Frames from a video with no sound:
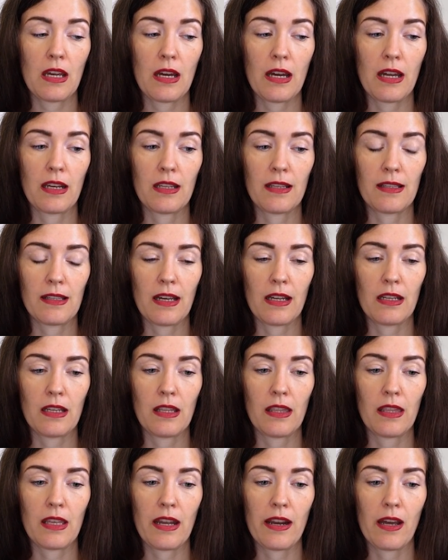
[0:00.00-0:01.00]
I
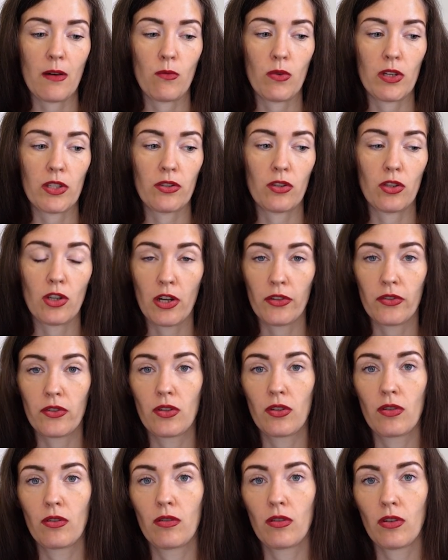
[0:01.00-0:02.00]
decided that I was not
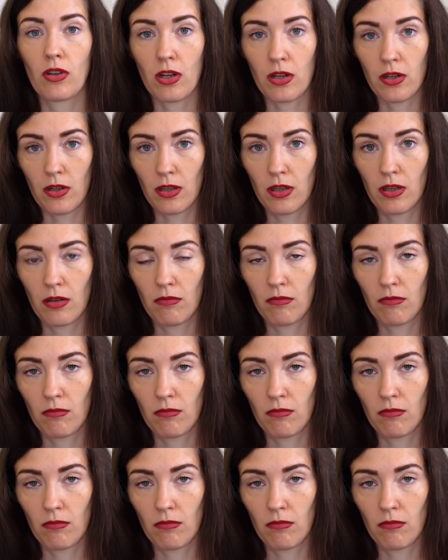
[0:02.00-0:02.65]
gonna